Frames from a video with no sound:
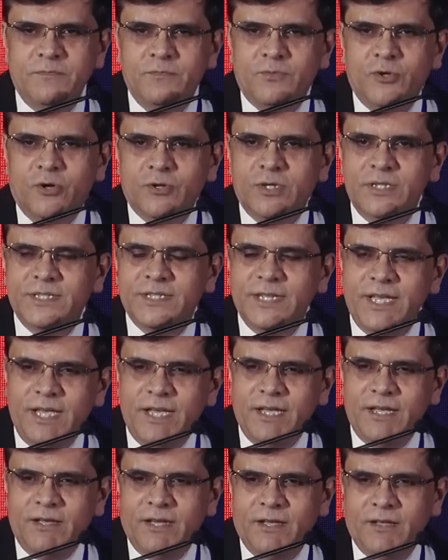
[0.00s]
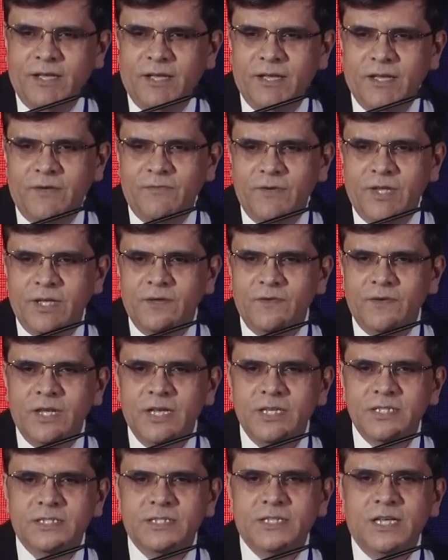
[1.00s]
Dr. Singh having given
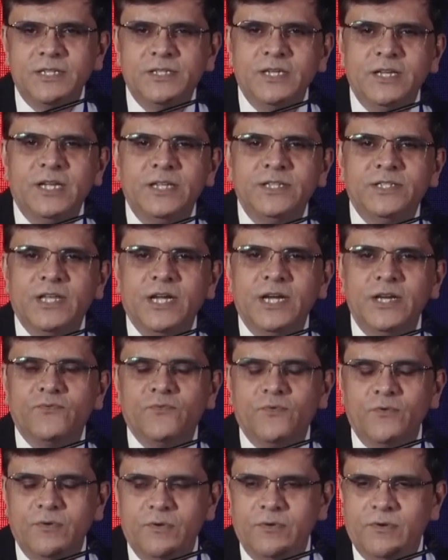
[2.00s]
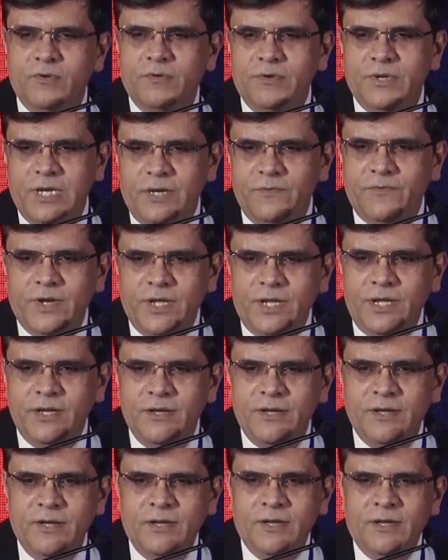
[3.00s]
us such an insightful delivery.
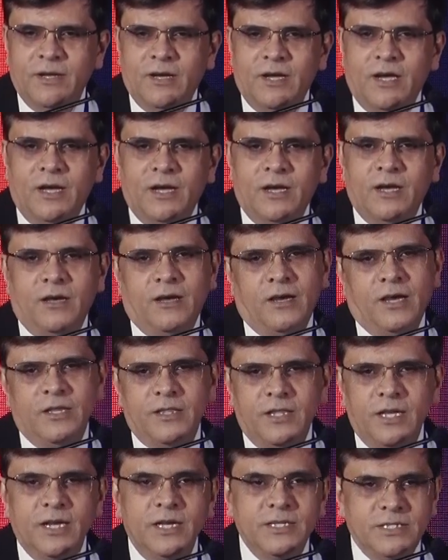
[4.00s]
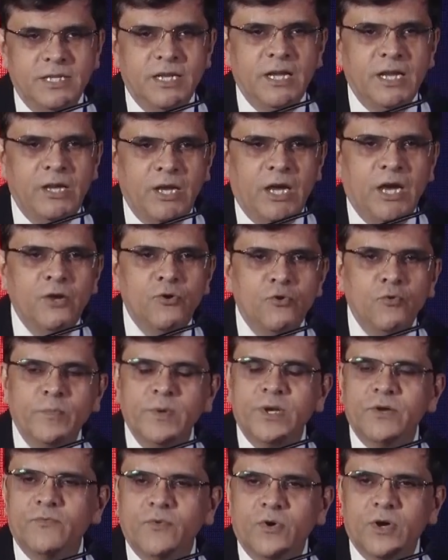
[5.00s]
I think it's an
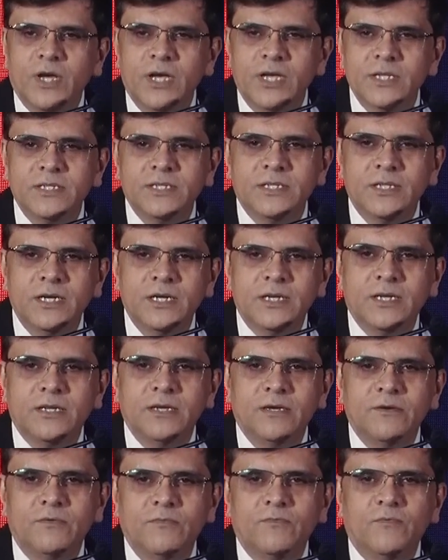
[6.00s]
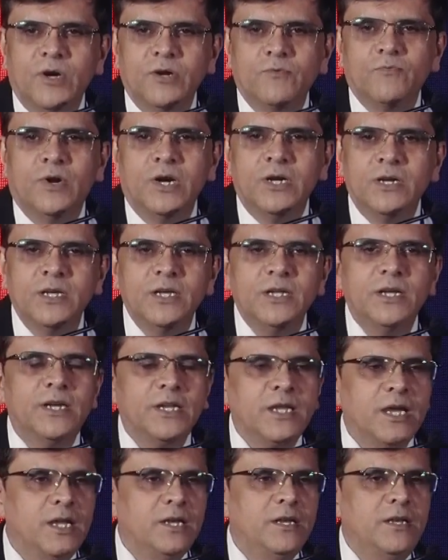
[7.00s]
eye-opener for us that what wonder
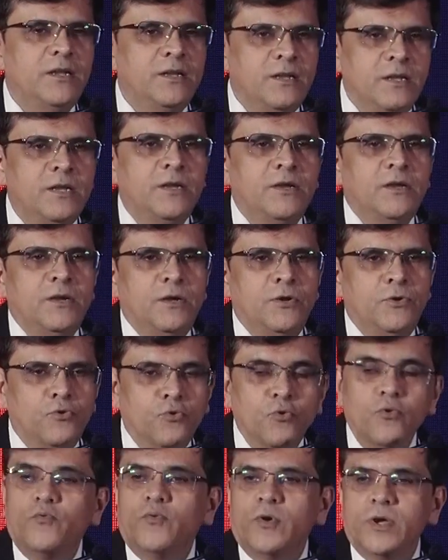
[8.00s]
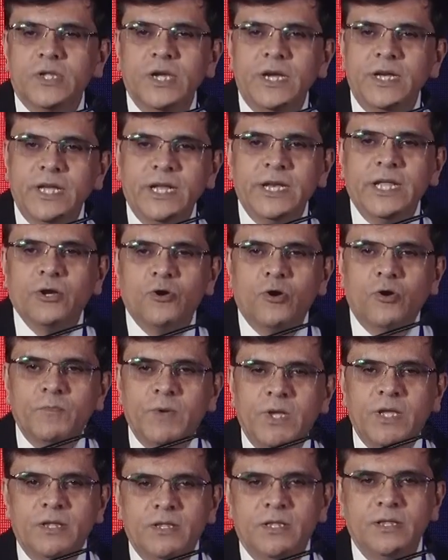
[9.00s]
it can do for the Indian
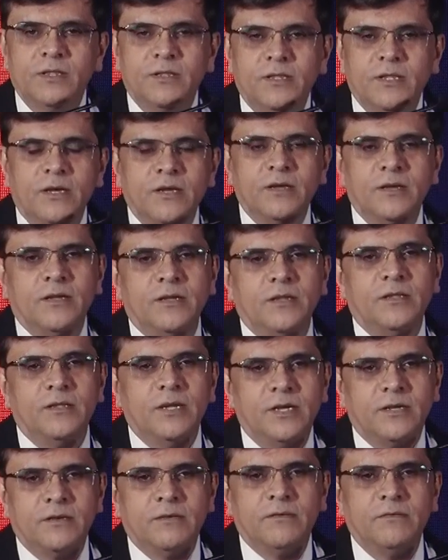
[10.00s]
economy, that